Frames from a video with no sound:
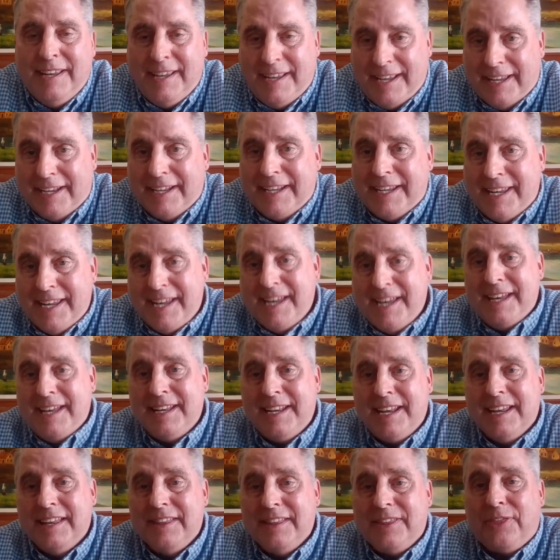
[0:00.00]
And
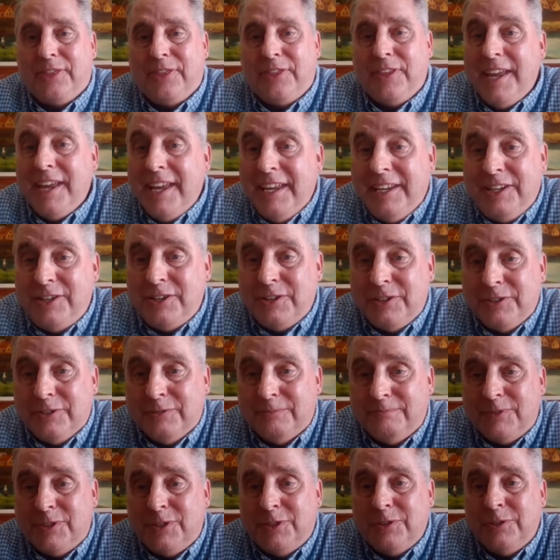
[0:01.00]
again, thank
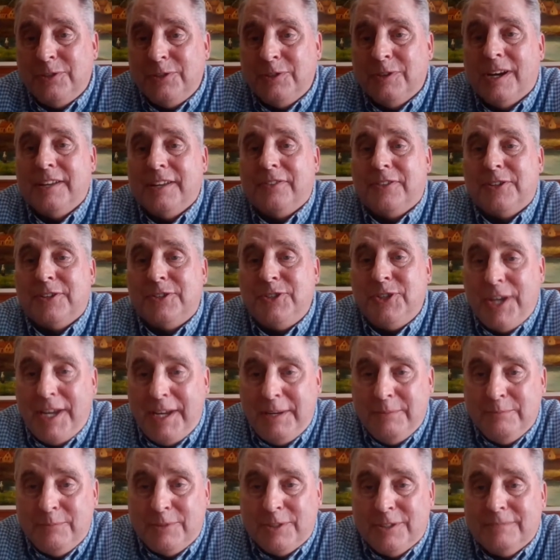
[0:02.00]
you to the
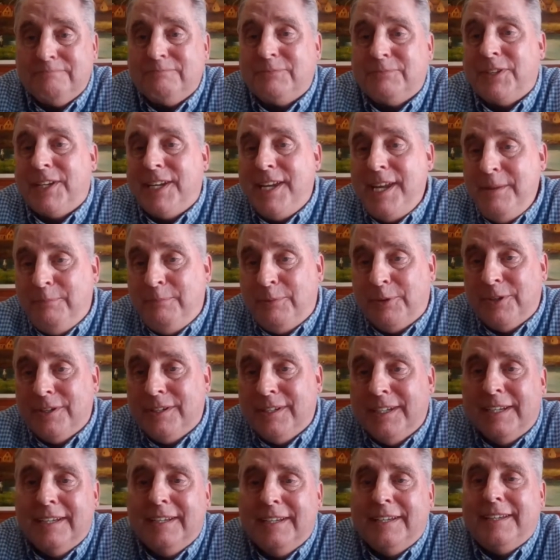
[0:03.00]
Chamber,
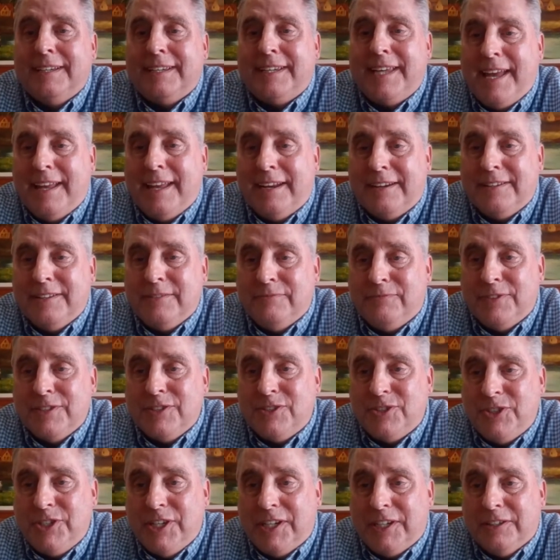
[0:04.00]
Keeper, Candidate
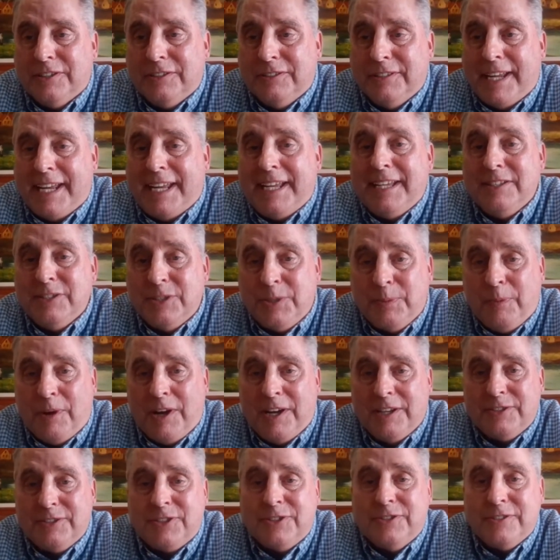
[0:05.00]
Fitzgerald, and
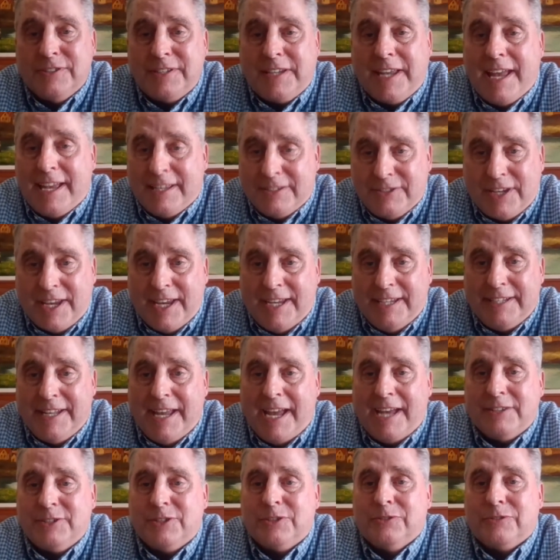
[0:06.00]
sponsors Cascade
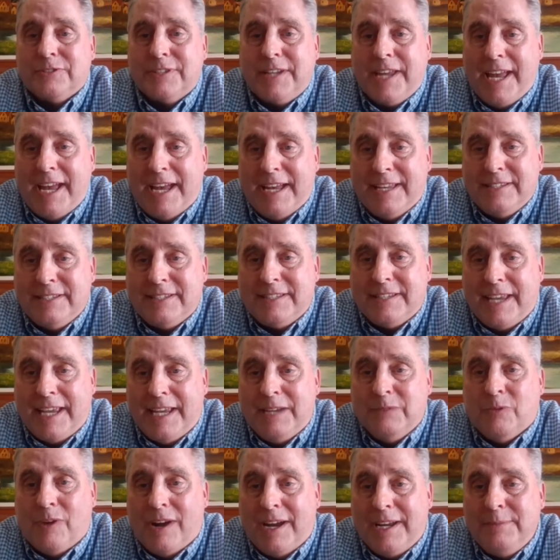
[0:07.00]
Natural Gas,
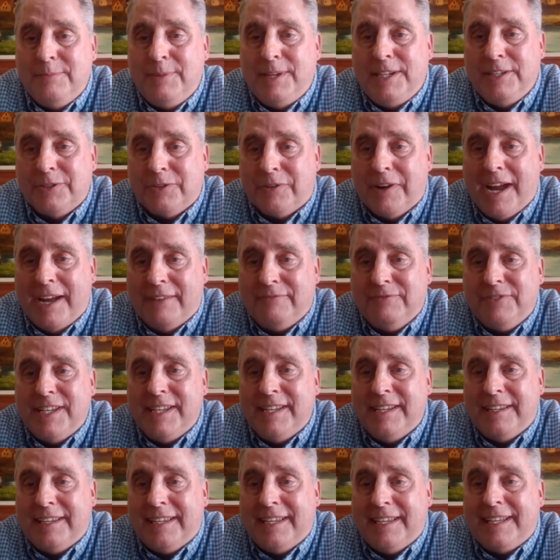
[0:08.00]
AYB
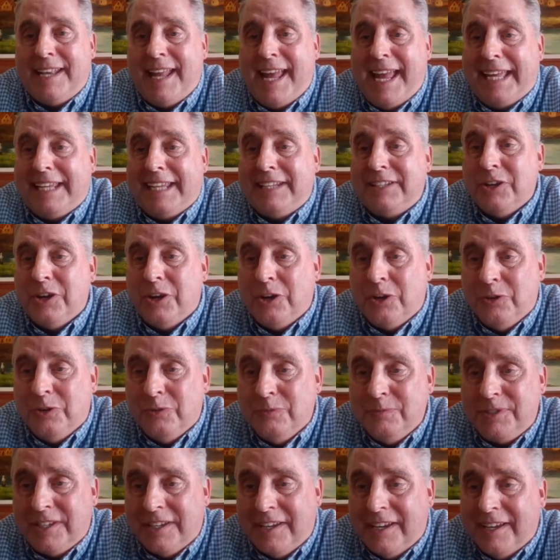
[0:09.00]
Drafting, and Hayden
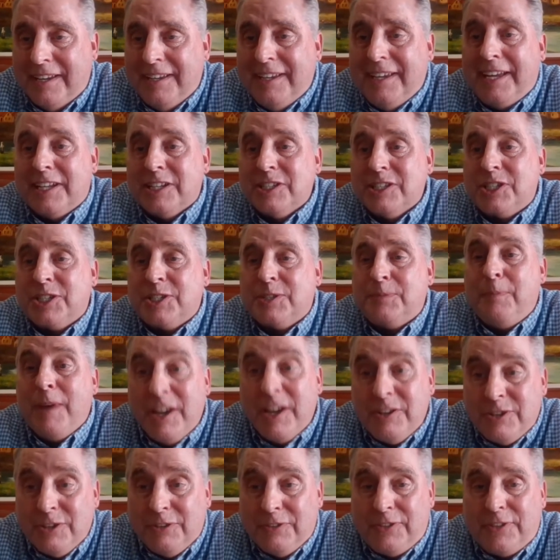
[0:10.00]
Homes. And a
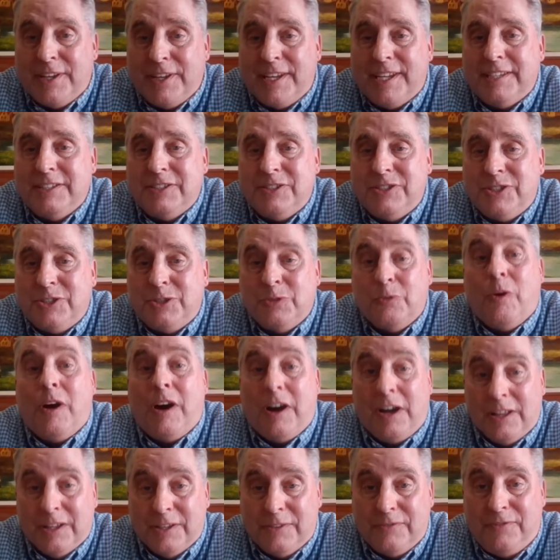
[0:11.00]
special thanks to
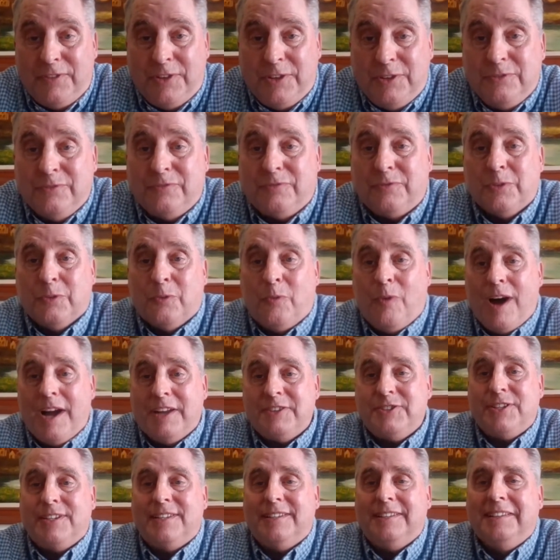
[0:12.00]
all of you for
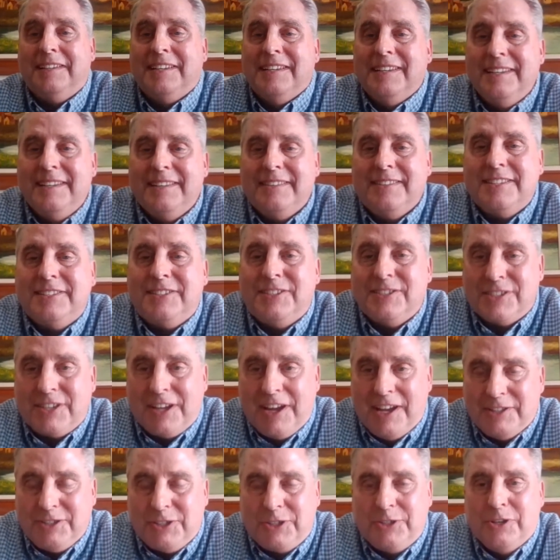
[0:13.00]
watching. This is
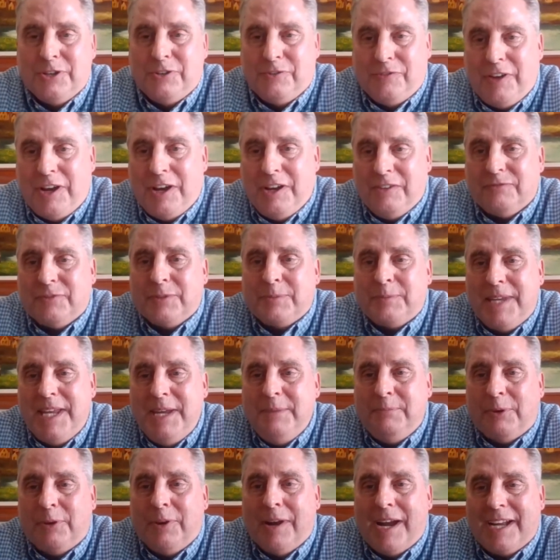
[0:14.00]
Scott Stovall from
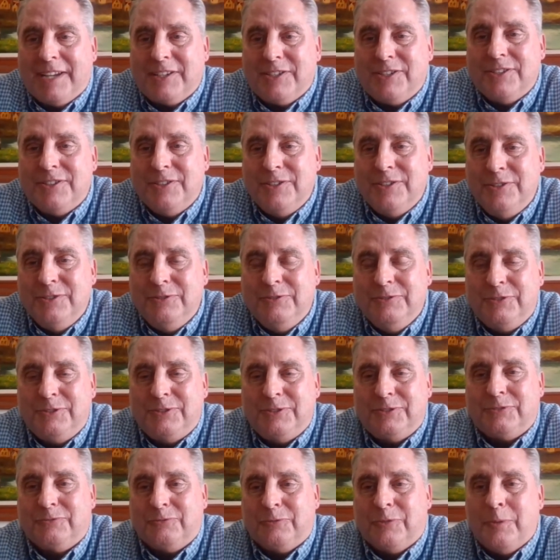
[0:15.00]
Keeper Action
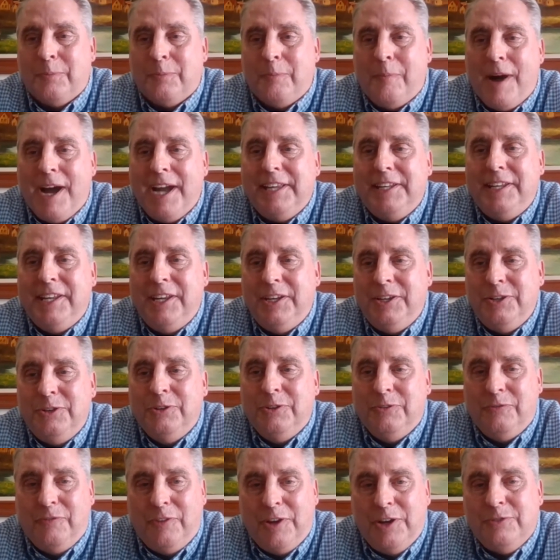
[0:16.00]
News, reminding you
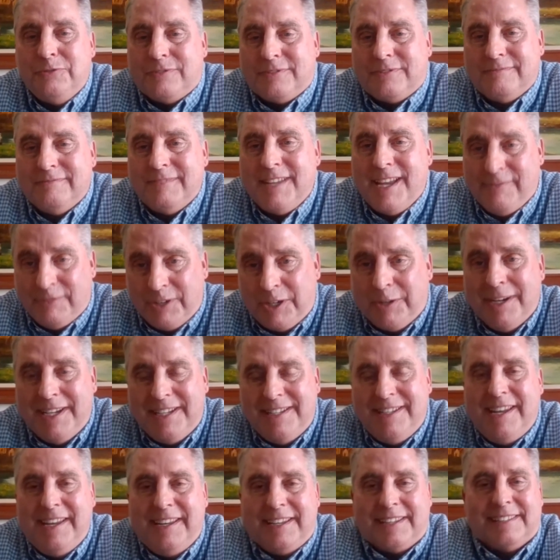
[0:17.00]
to vote. Have a great
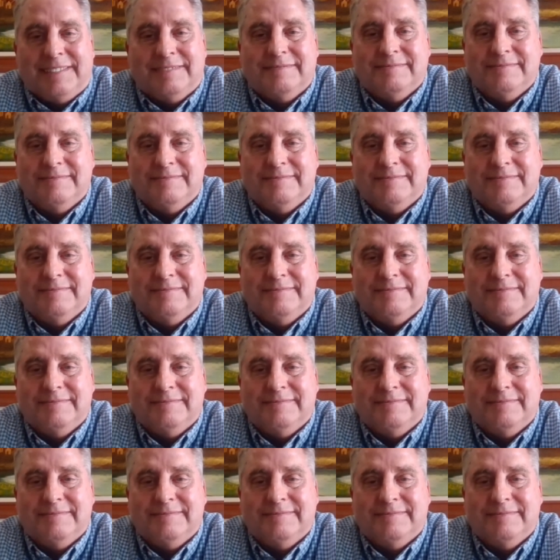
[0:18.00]
day.